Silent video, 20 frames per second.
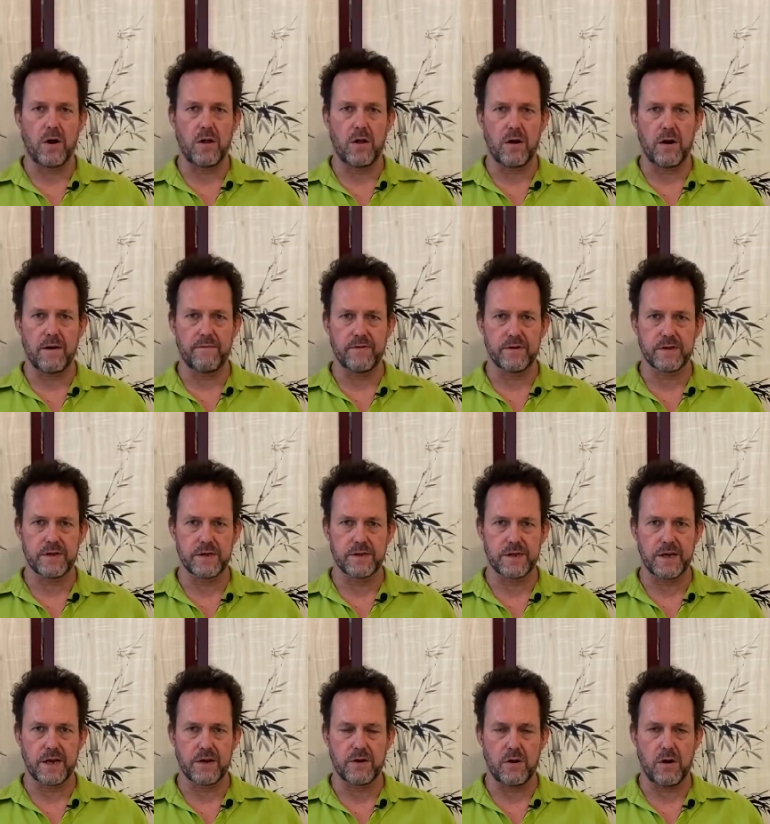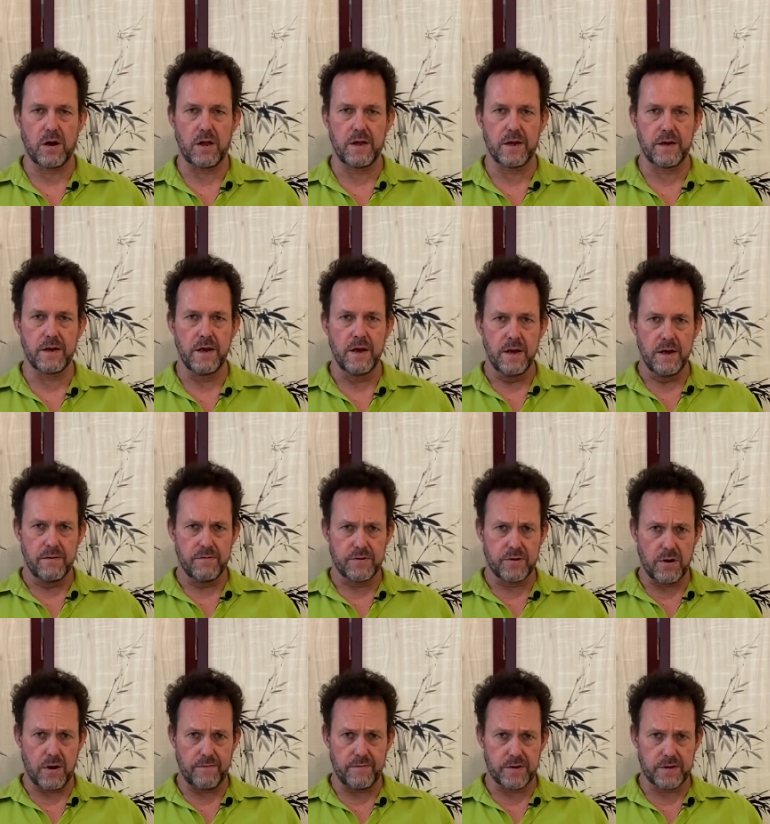harvest, as they call it. It was
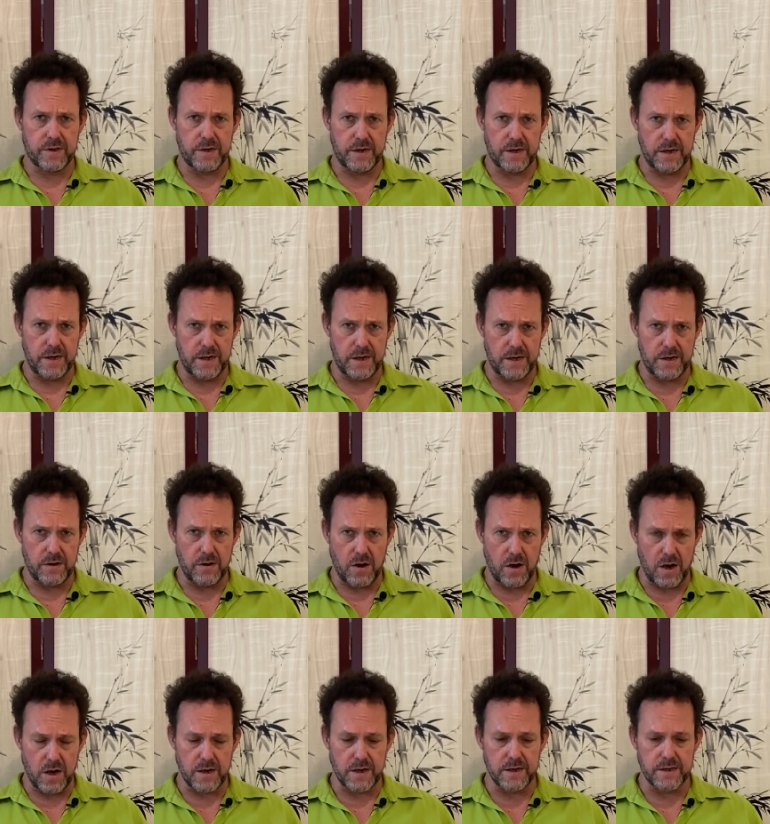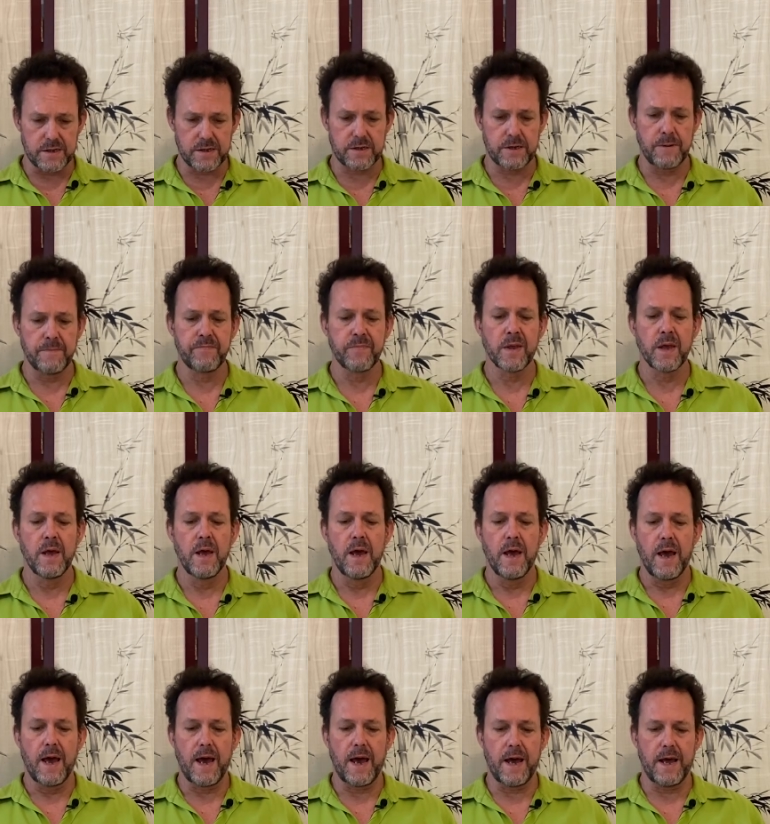harvested in August.
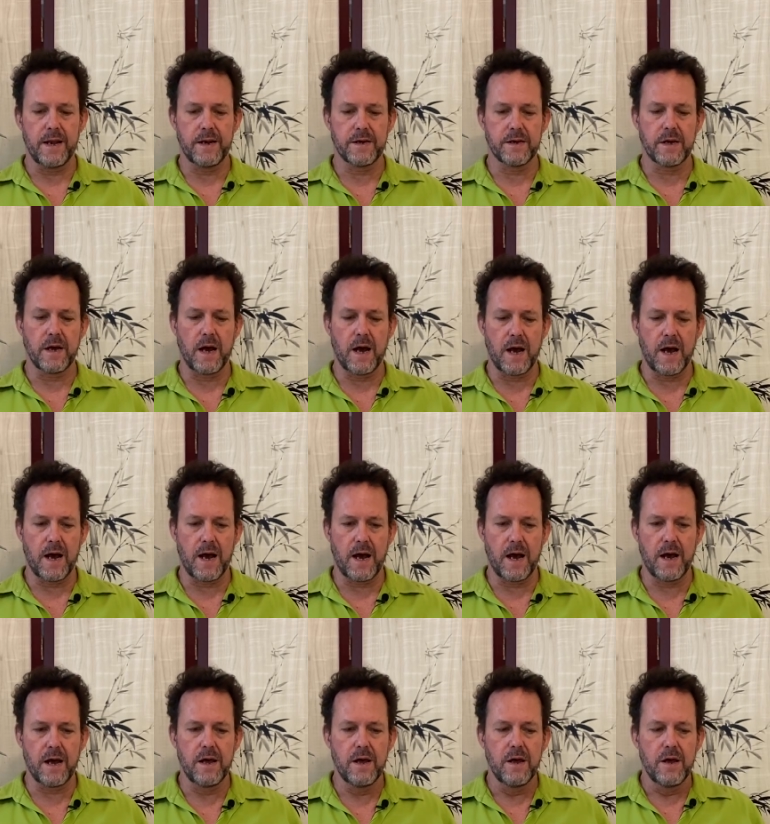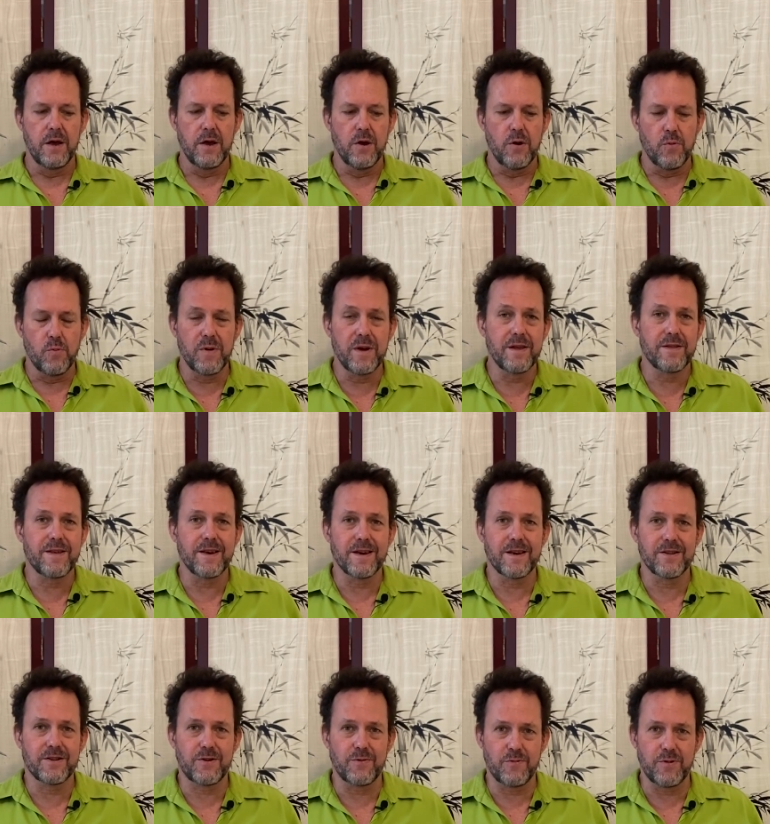And we think
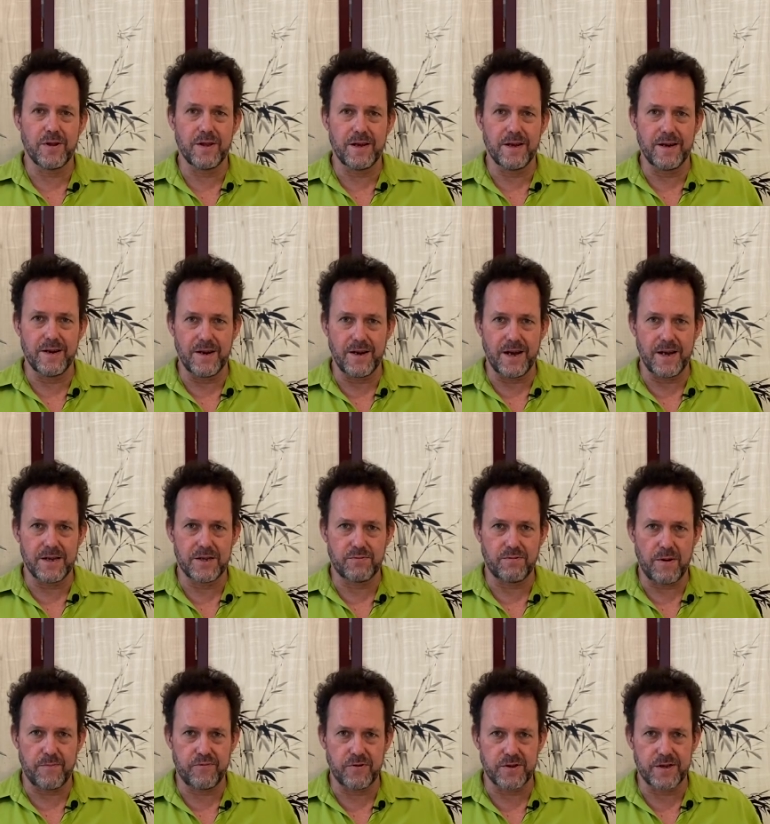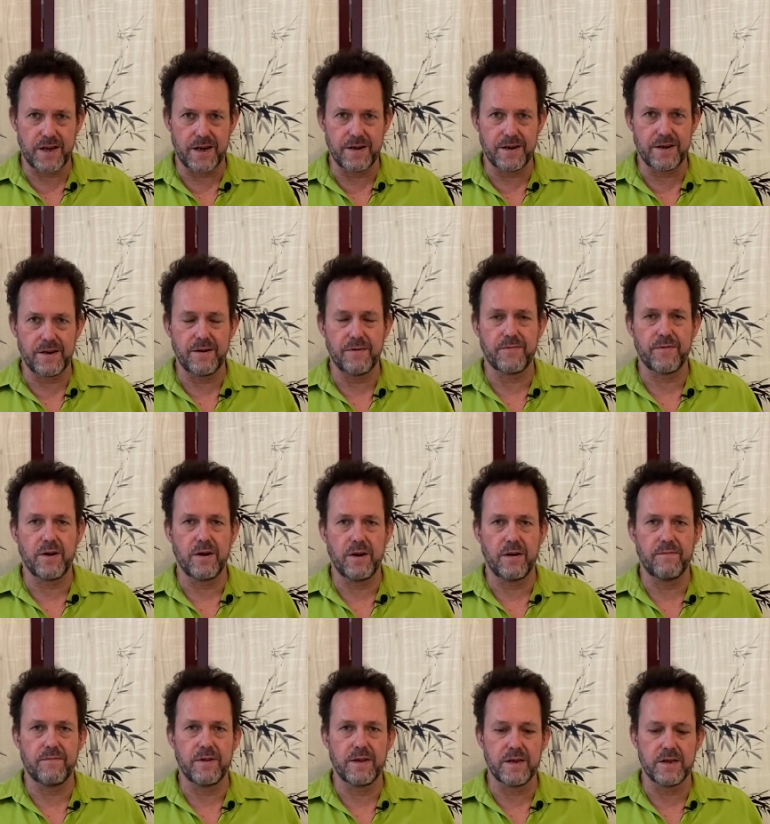it's a really nice representative
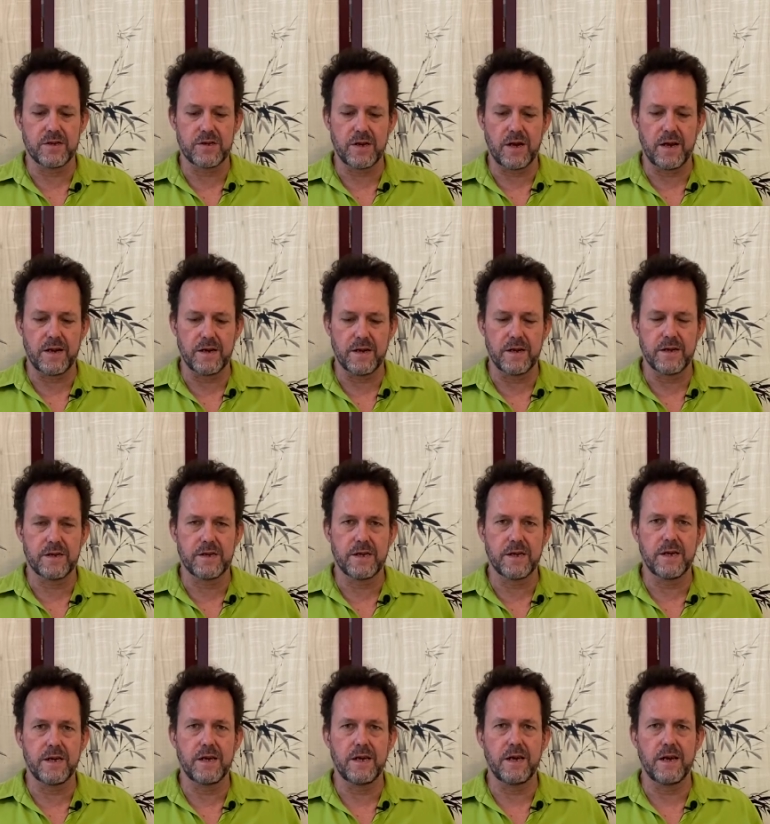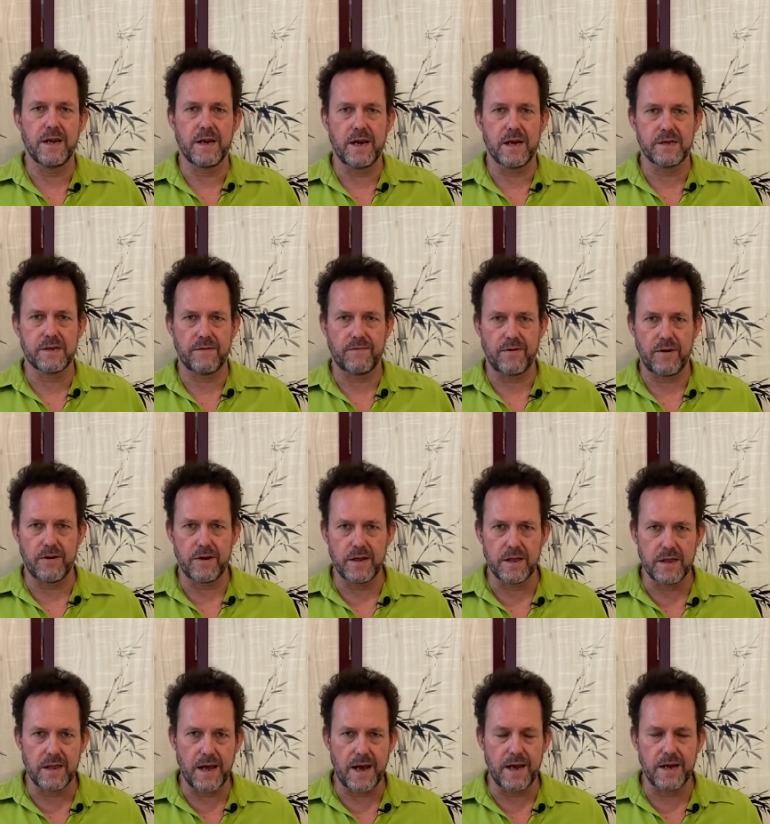of Shan tea. It has a very
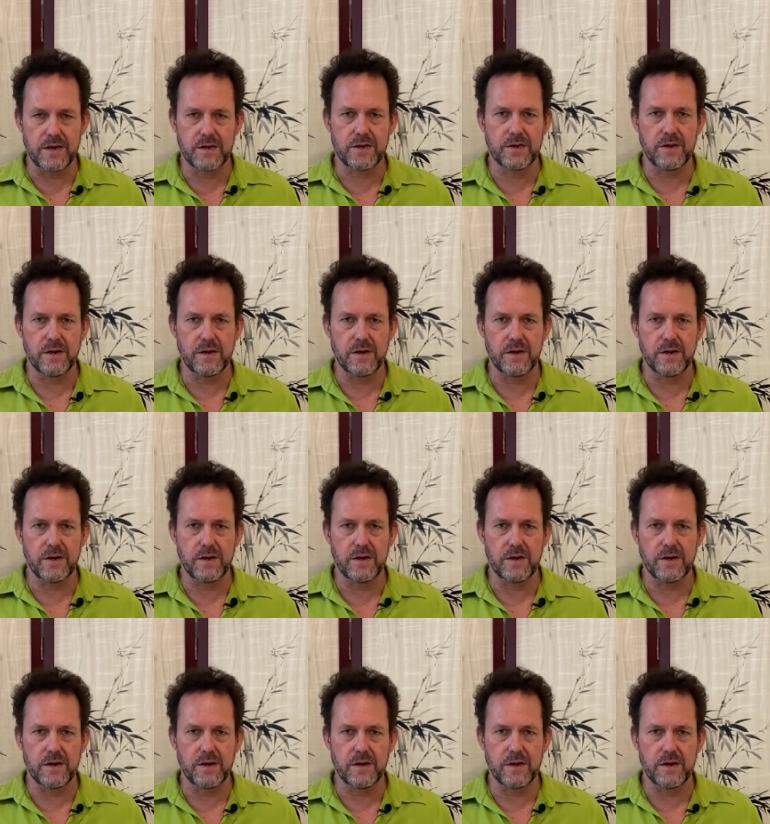light,